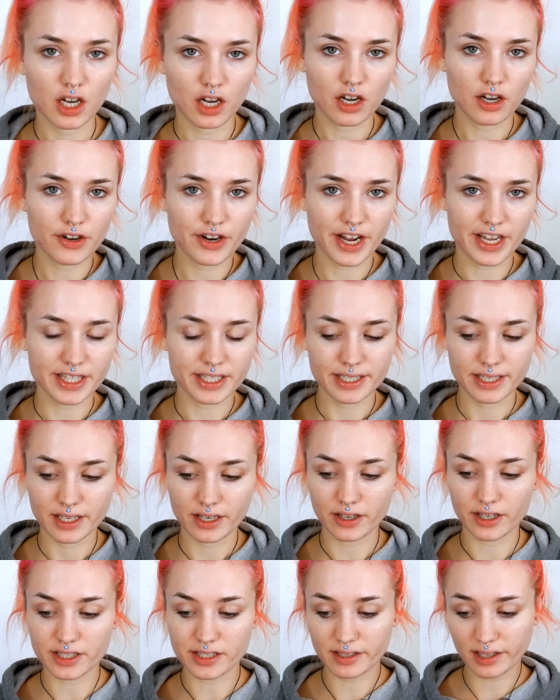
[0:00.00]
Alright,
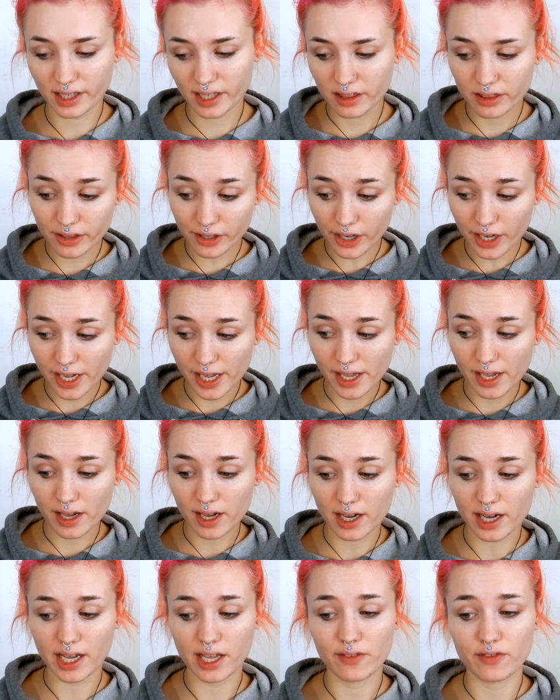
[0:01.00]
on second thought,
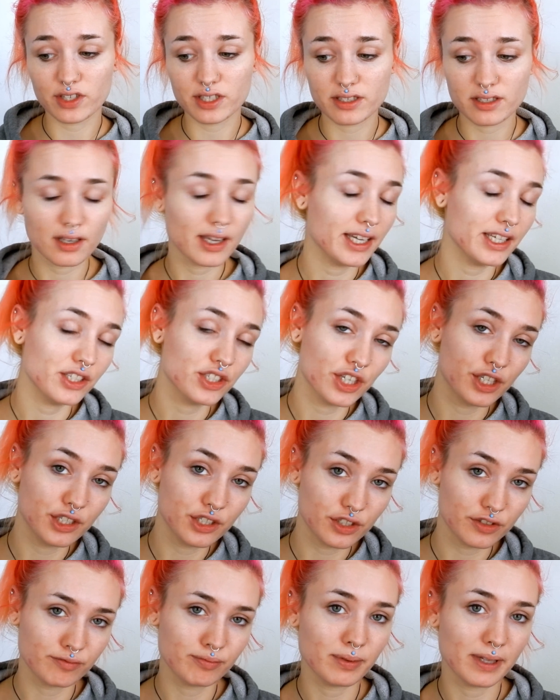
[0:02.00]
I have a slight
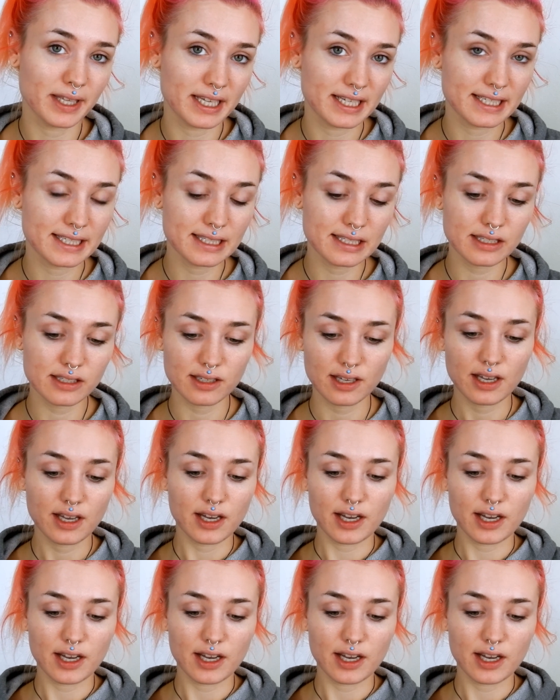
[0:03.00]
change of plans.